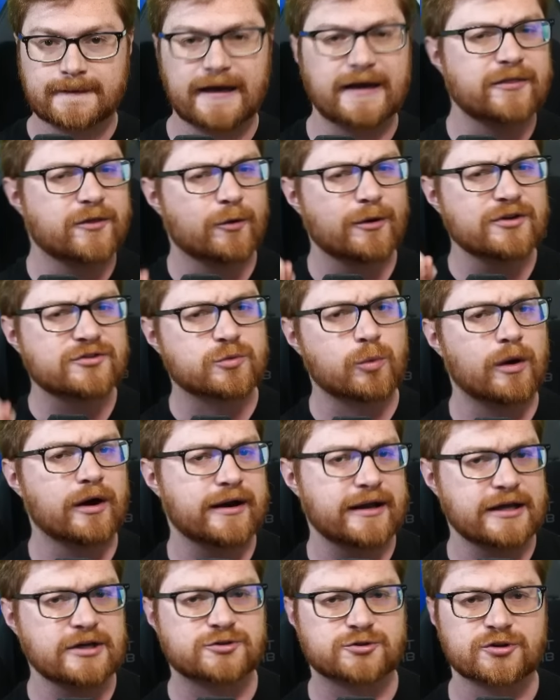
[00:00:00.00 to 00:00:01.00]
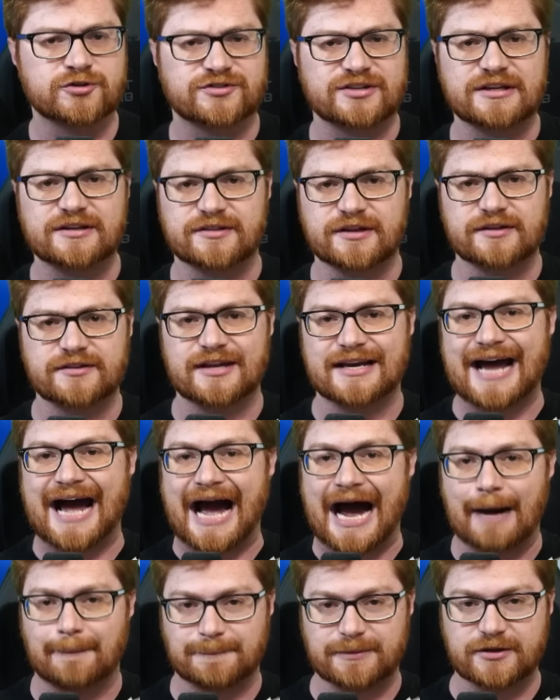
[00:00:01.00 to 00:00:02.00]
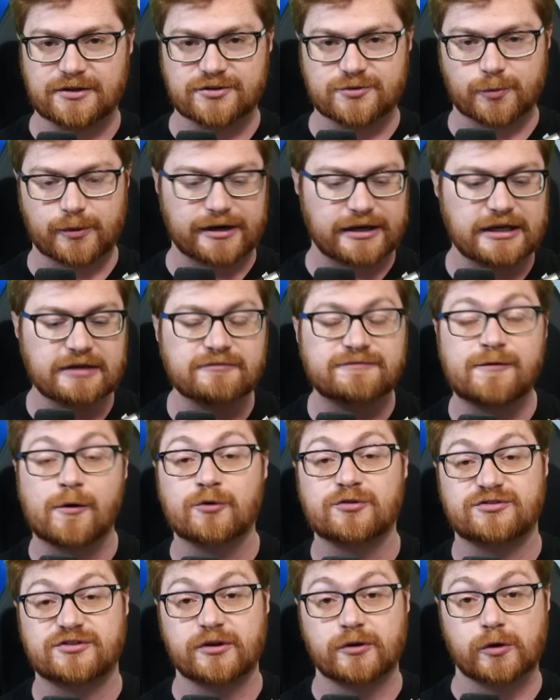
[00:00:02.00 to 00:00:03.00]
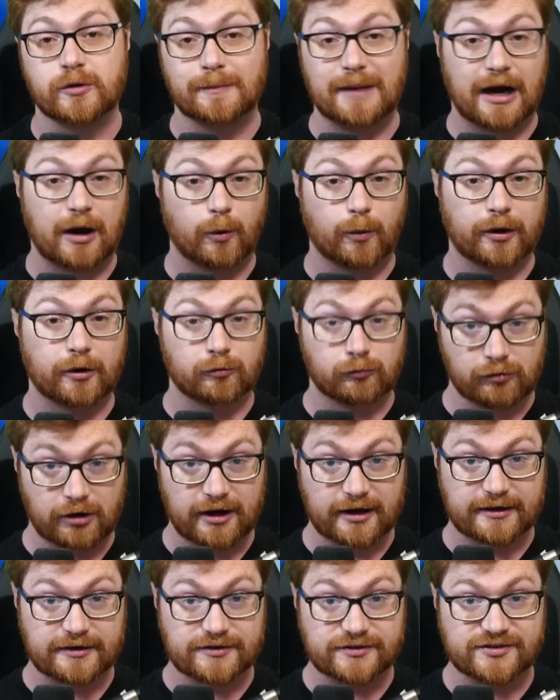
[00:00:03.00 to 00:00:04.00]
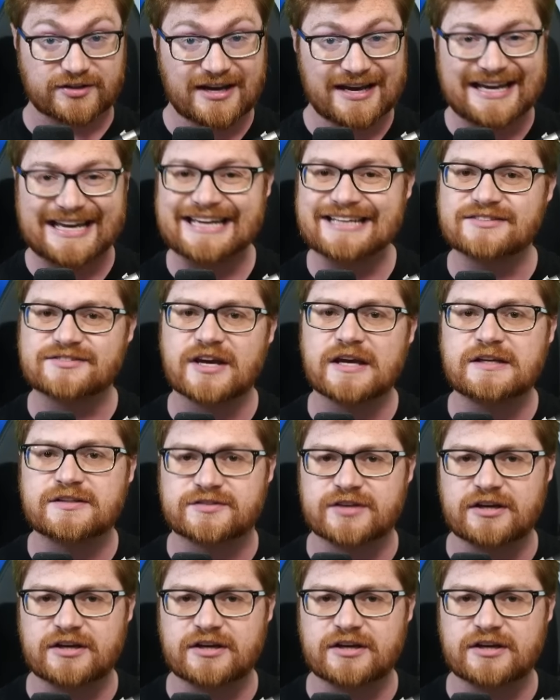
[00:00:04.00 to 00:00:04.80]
And there is one interesting thing that happens when info stealer malware runs. It takes a